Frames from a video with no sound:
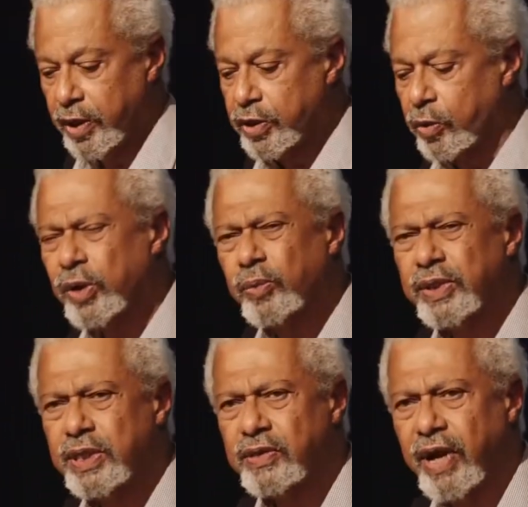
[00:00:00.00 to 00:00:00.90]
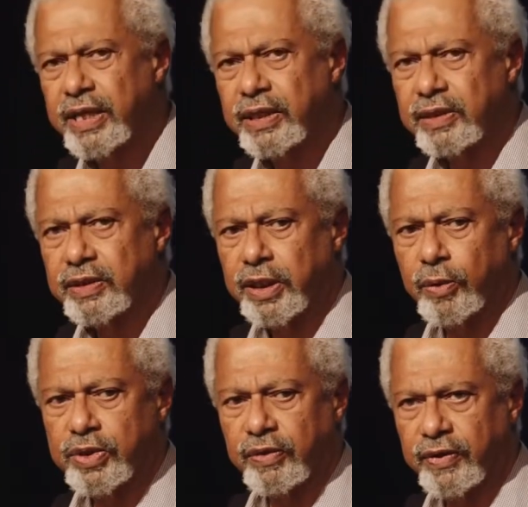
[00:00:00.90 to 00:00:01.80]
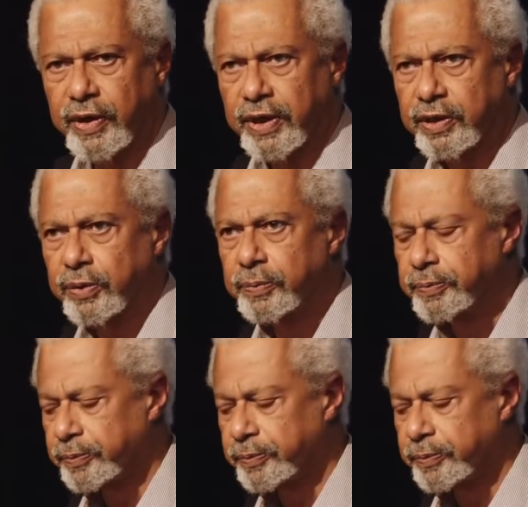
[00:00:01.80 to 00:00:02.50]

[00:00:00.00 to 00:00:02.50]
So what were these writings that he was referring to?